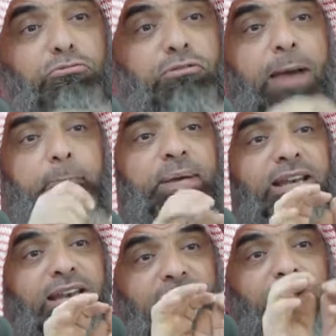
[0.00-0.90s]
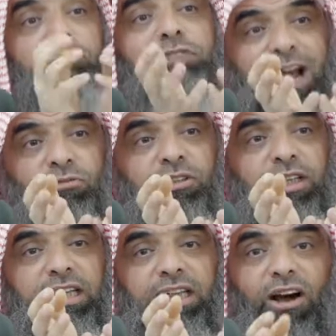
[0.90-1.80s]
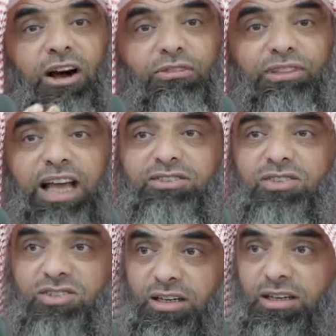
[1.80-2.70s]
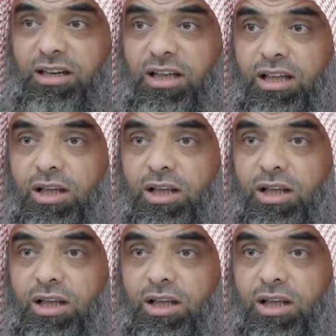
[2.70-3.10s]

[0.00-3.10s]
wrapping and rounding of that sun